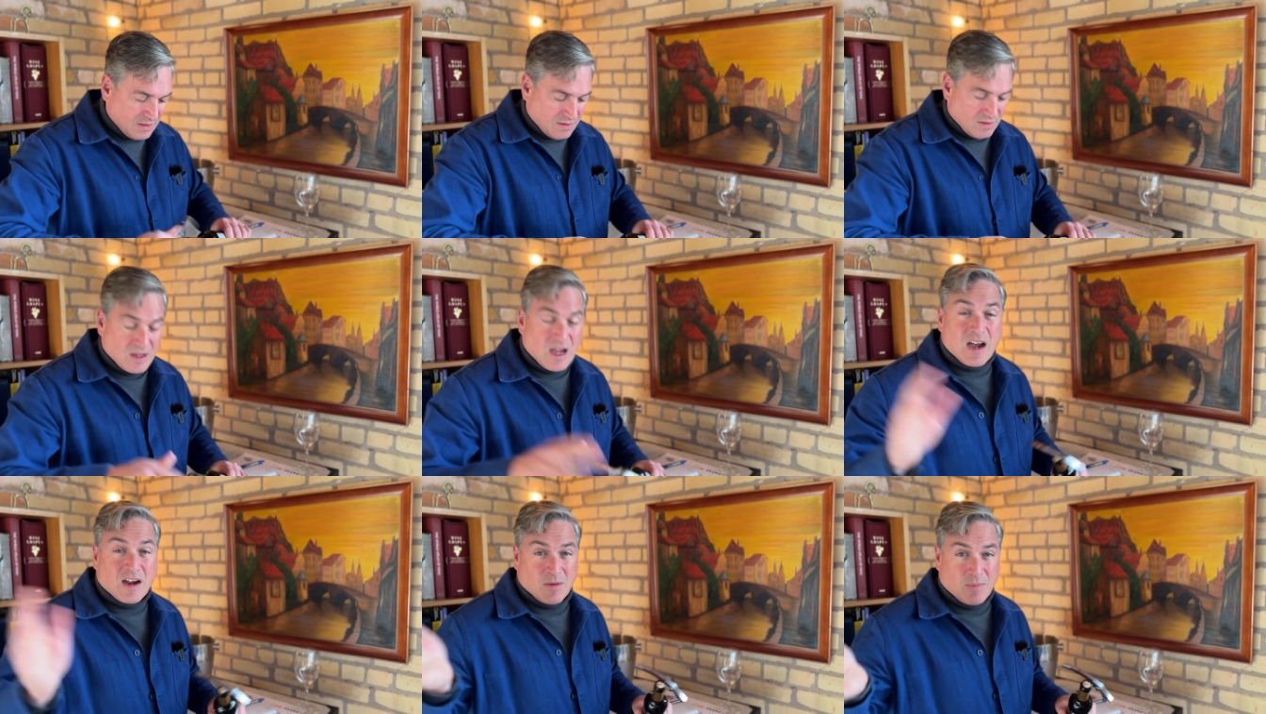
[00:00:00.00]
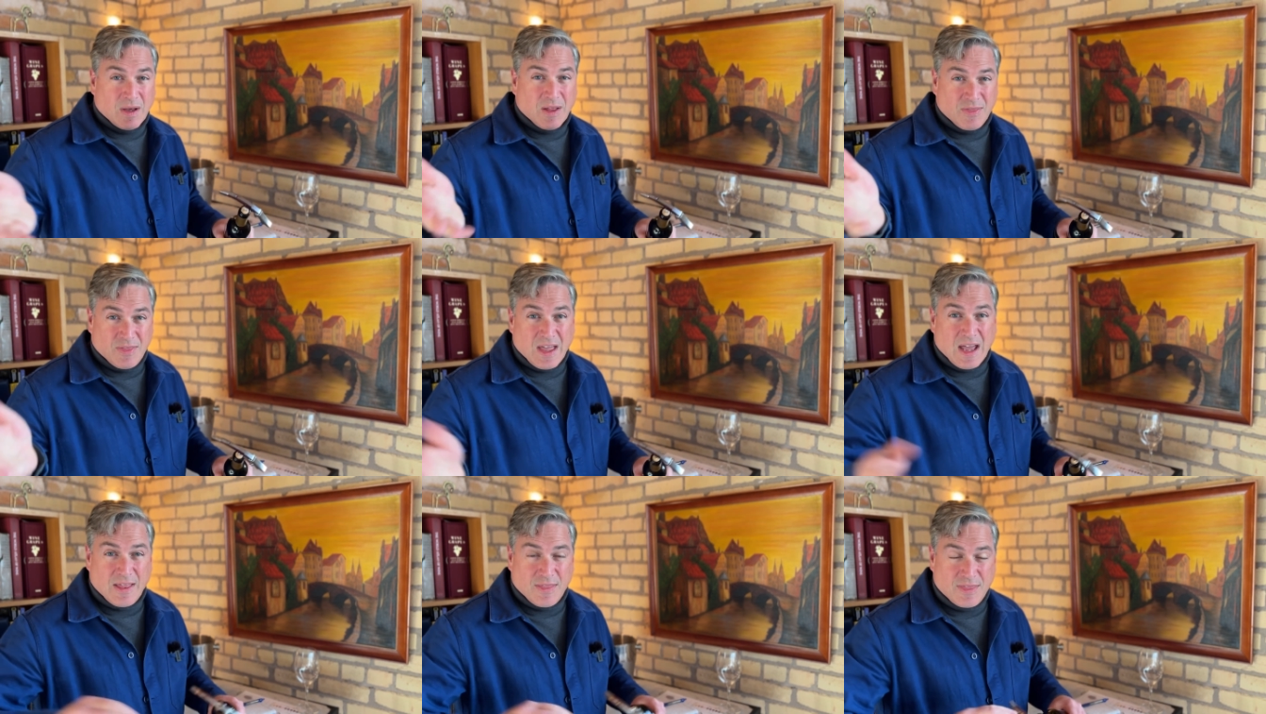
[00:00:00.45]
Talk about
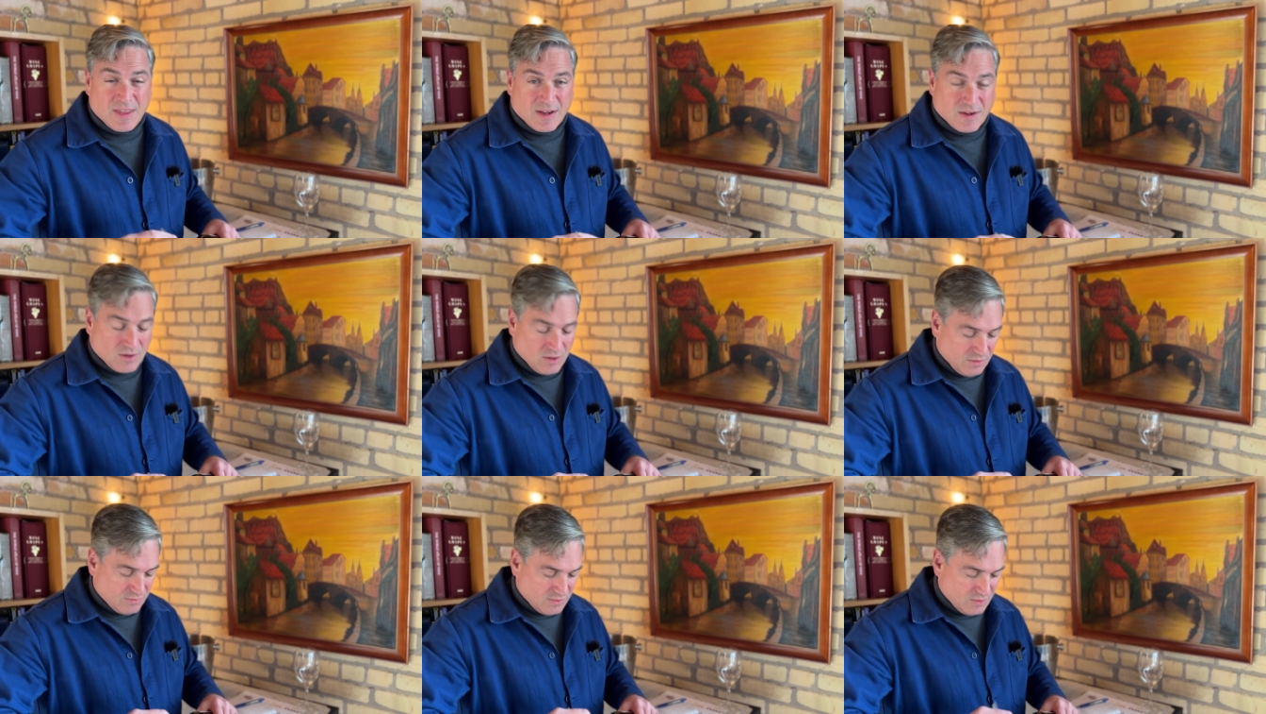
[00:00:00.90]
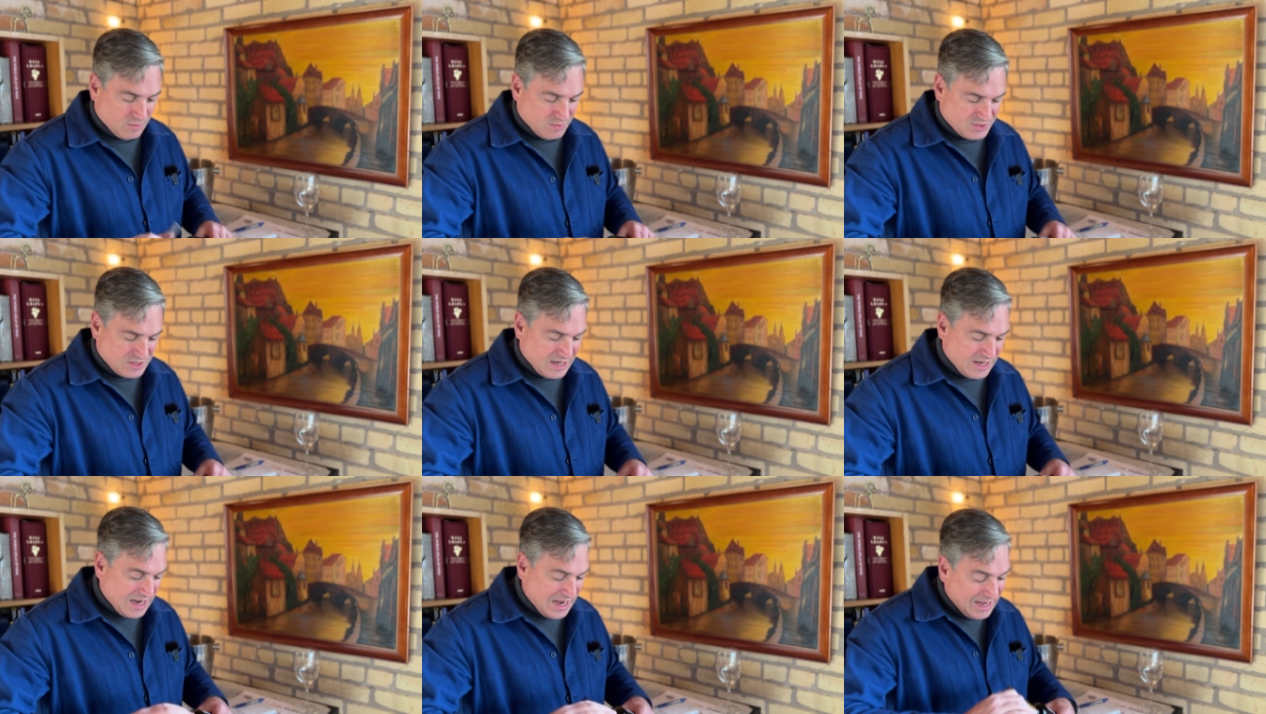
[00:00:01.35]
that thing called
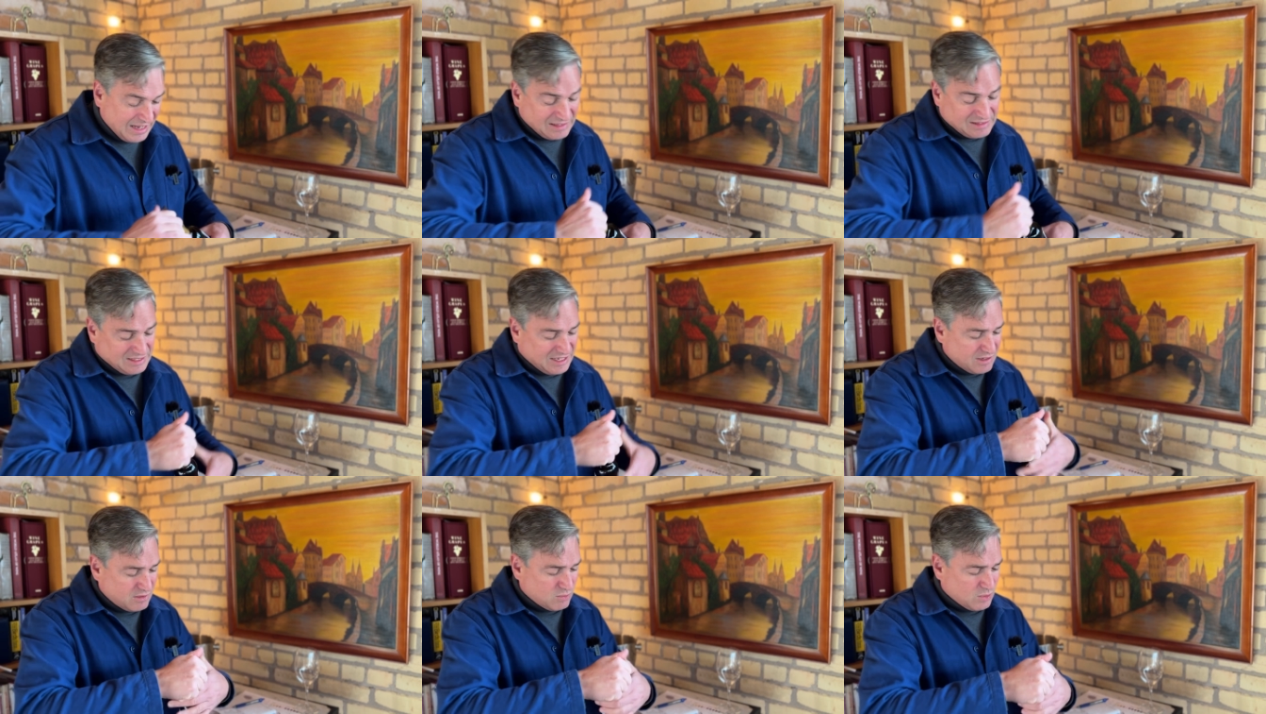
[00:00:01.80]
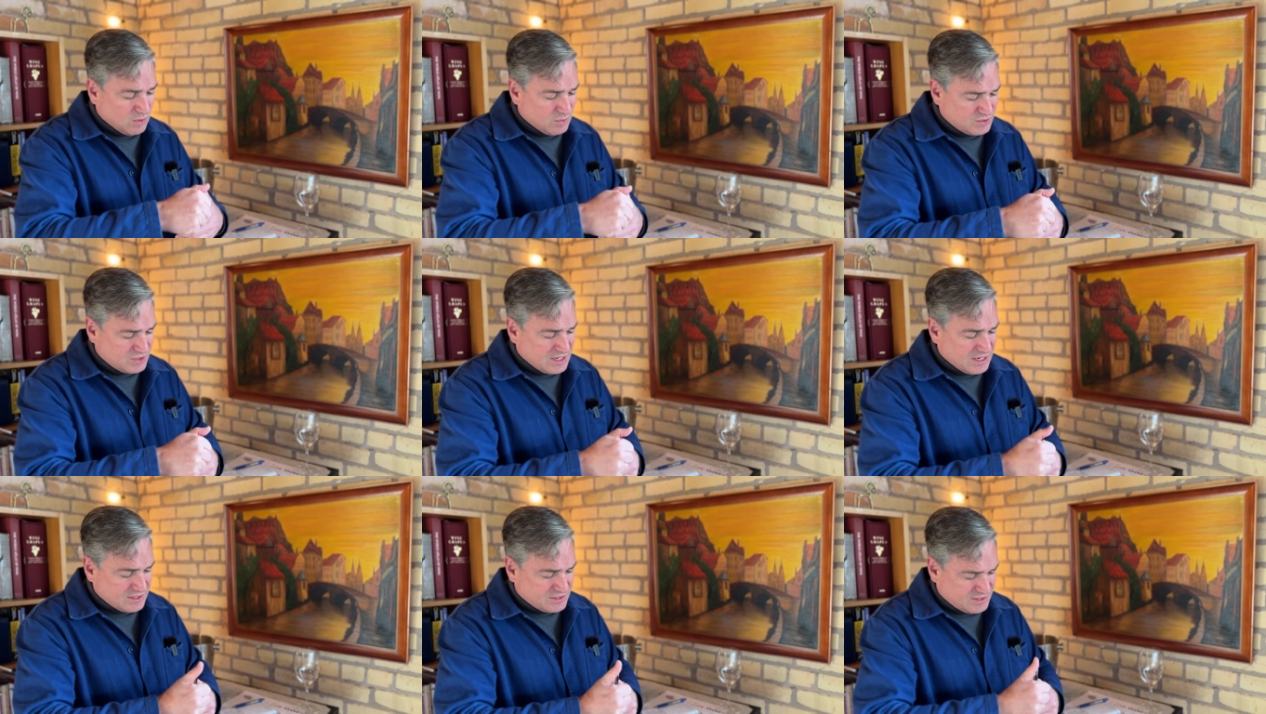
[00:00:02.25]
rosé. I like
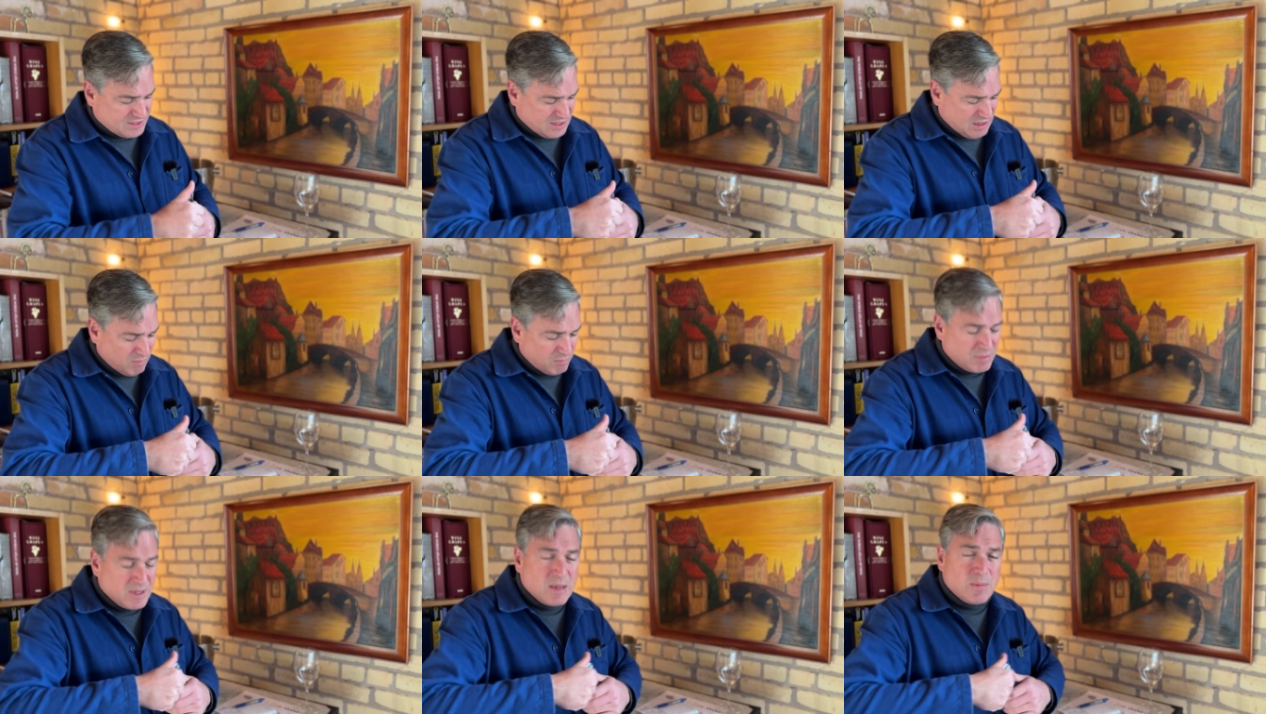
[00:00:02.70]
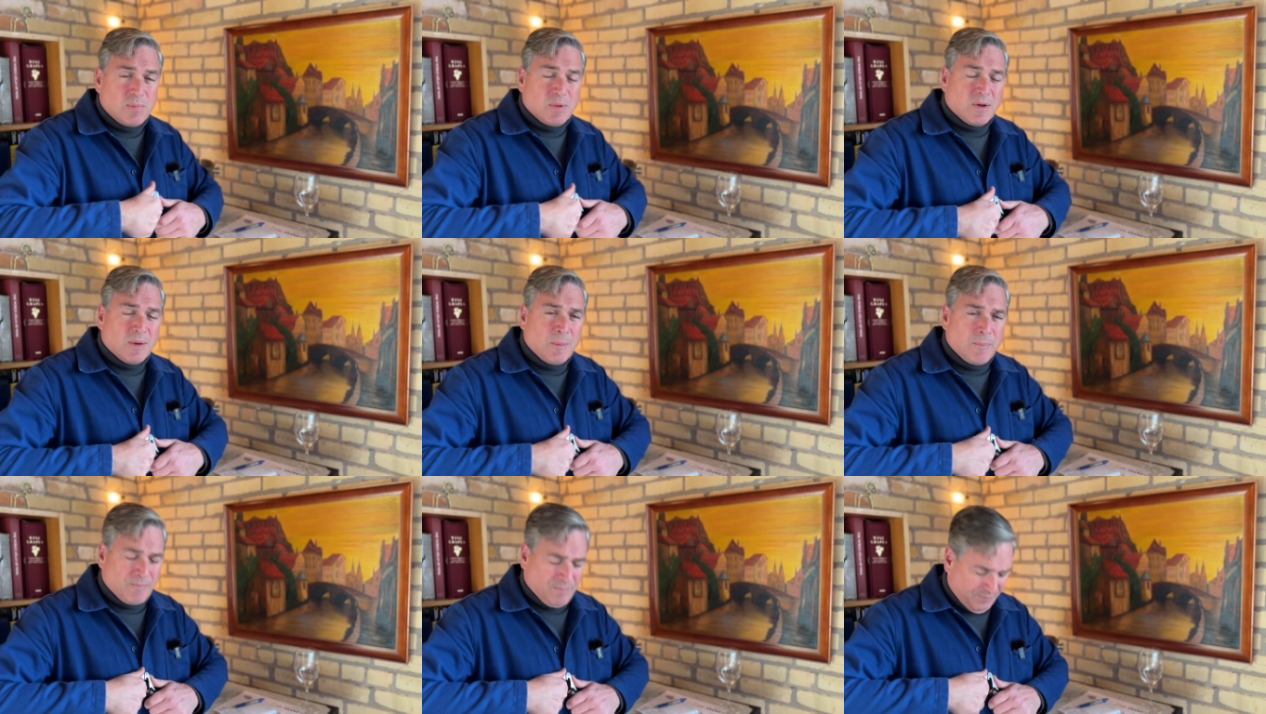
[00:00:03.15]
rosé. Some
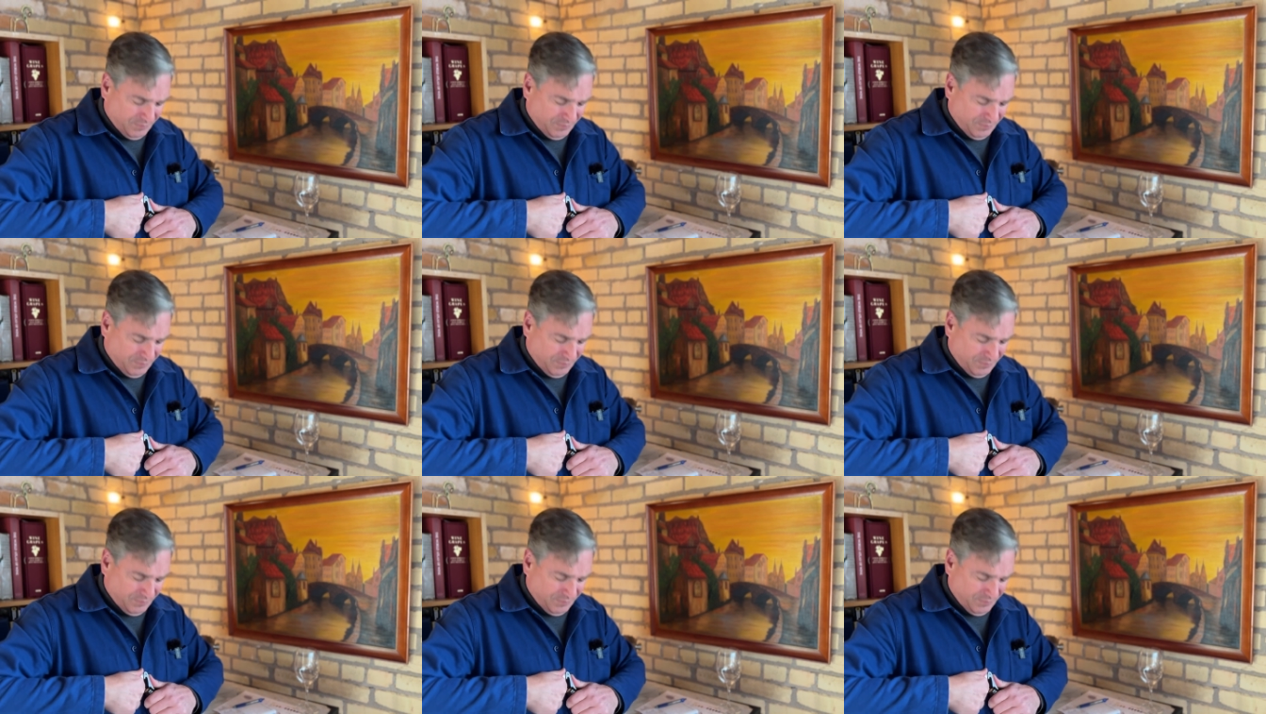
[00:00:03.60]
people